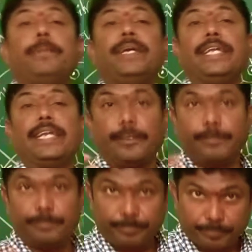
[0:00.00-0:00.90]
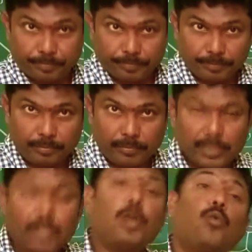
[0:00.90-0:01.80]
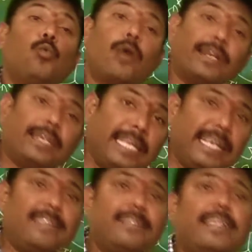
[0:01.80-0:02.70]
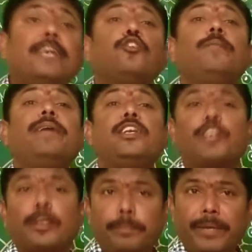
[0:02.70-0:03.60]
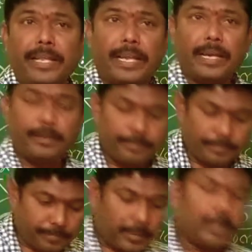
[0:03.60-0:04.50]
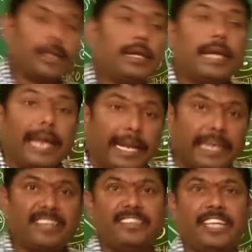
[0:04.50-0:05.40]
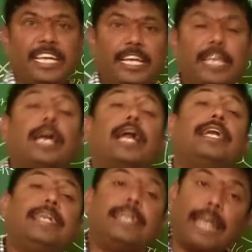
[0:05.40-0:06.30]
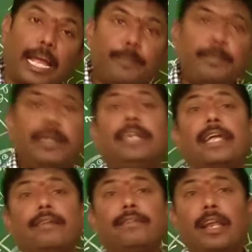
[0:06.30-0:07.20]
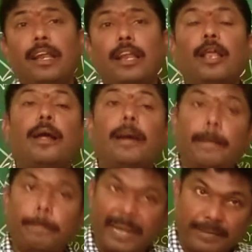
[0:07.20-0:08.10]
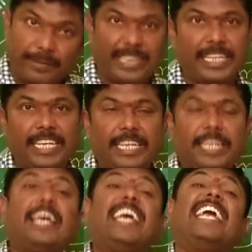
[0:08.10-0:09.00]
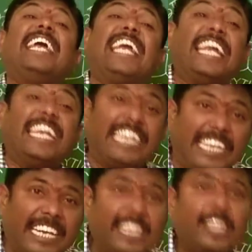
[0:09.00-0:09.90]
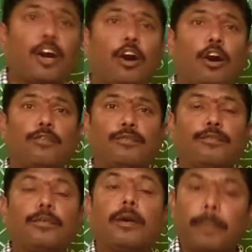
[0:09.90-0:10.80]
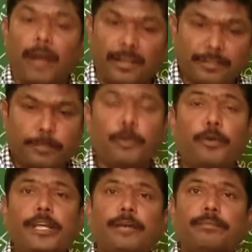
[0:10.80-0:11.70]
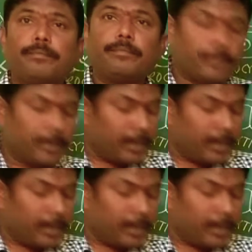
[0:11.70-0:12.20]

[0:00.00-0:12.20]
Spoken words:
period. What is incubation period? It is the time interval between the entry of Plasmodium